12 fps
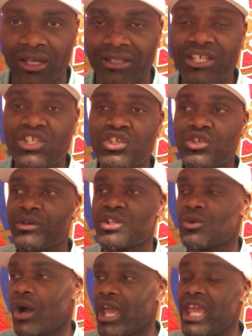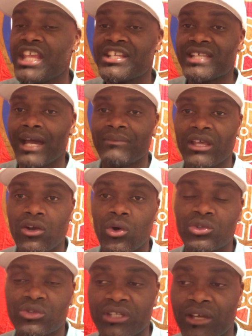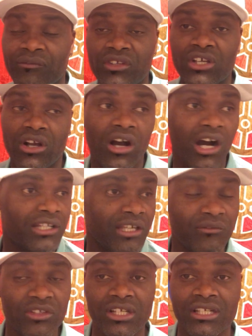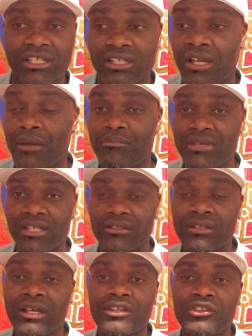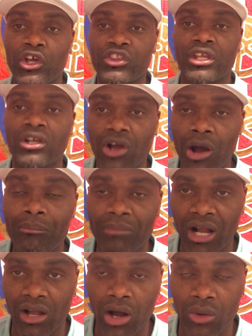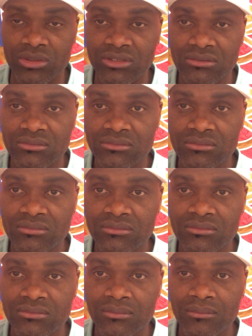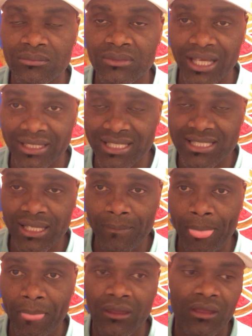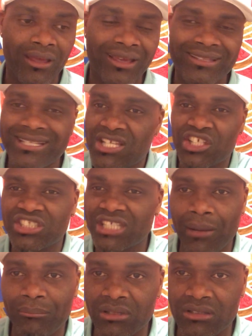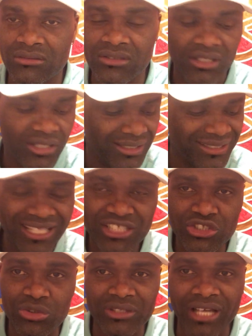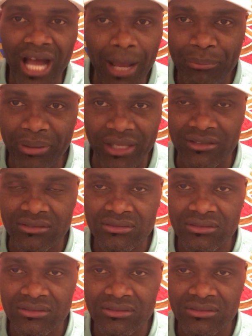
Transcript: This is the reason why each time they go to their video call, their video link meeting, nothing come back out. You understand? This is shambles. It shouldn't happen.